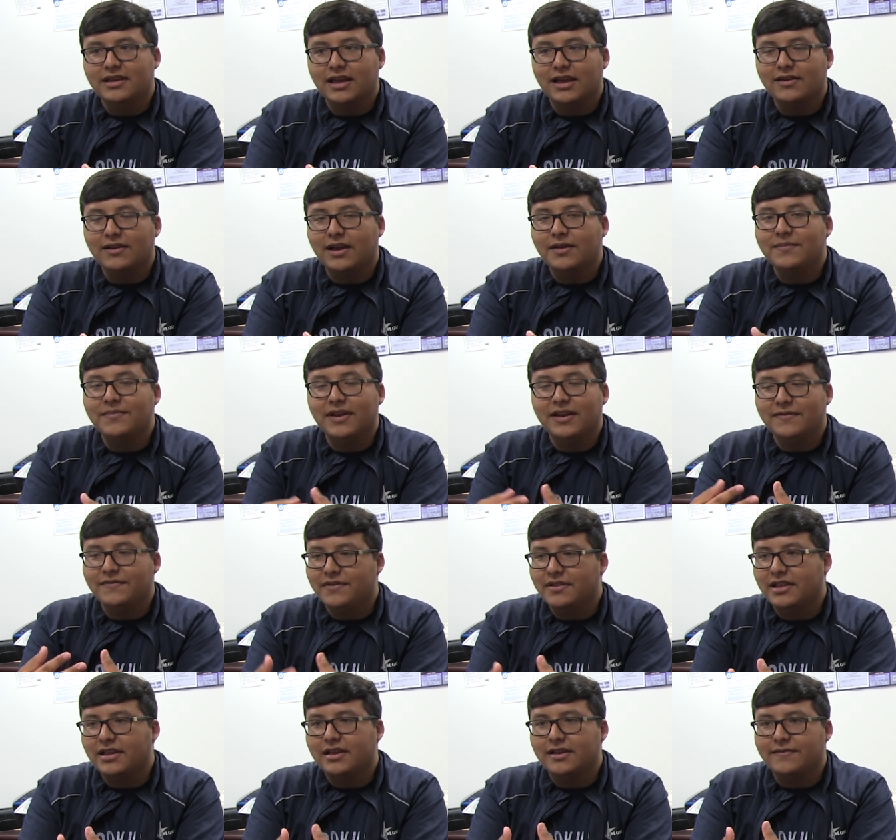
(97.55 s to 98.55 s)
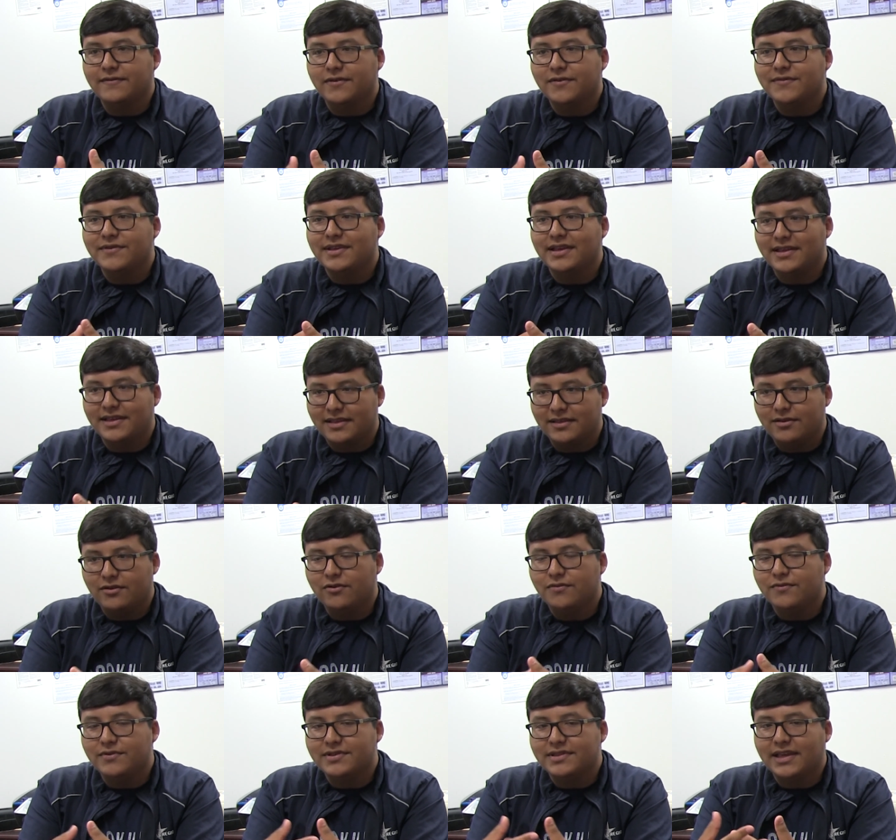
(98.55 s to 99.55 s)
I, I, I feel like I've always ha-
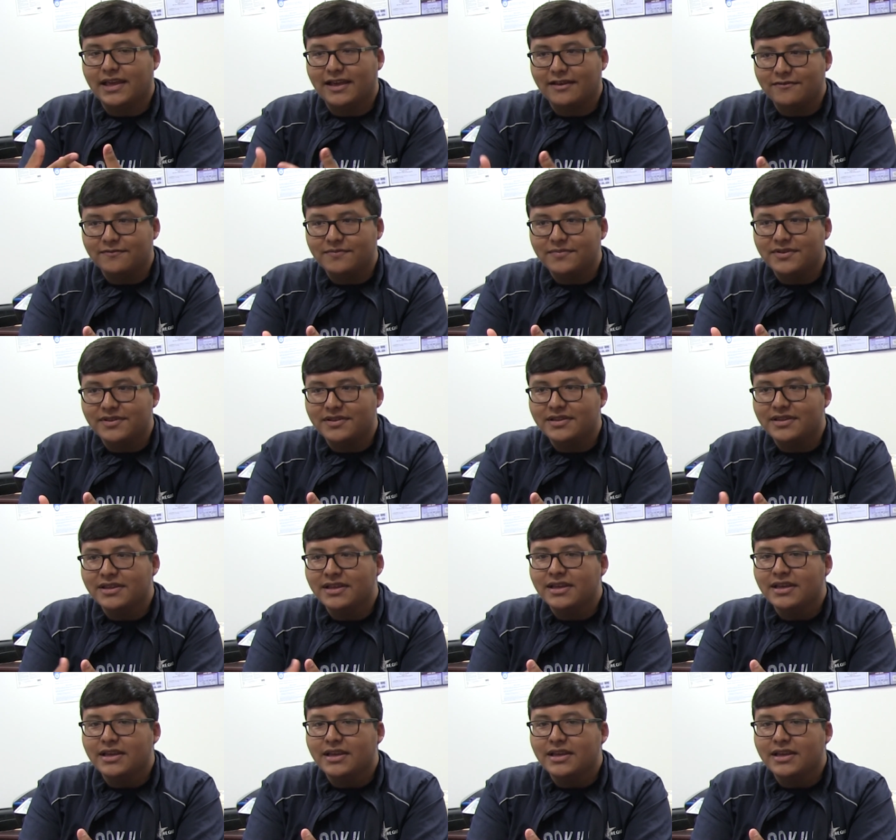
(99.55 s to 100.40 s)
always have been,